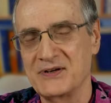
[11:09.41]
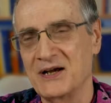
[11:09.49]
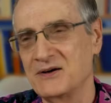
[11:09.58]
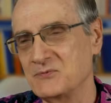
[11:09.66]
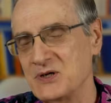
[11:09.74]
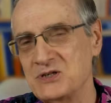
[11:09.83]

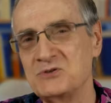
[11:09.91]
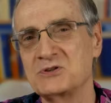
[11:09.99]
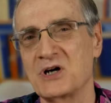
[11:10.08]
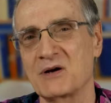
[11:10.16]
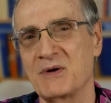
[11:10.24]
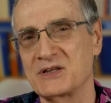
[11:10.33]
Now, we do
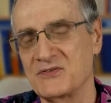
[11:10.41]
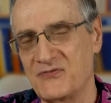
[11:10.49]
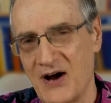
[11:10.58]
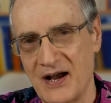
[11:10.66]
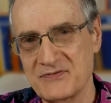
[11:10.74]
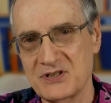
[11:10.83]
talk about the
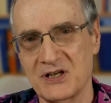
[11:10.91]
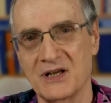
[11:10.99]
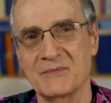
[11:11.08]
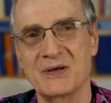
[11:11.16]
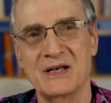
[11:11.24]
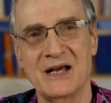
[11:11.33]
Fives
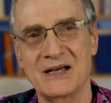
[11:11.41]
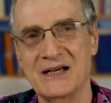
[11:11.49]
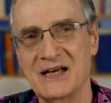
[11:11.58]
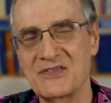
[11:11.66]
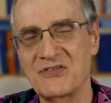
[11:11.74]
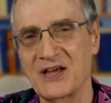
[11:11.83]
Club, and
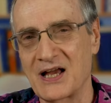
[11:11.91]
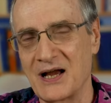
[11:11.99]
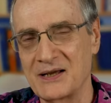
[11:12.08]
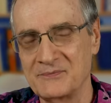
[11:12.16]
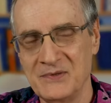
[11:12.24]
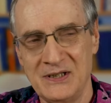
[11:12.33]
I, I think
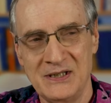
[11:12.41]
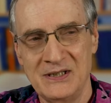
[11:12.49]
I'm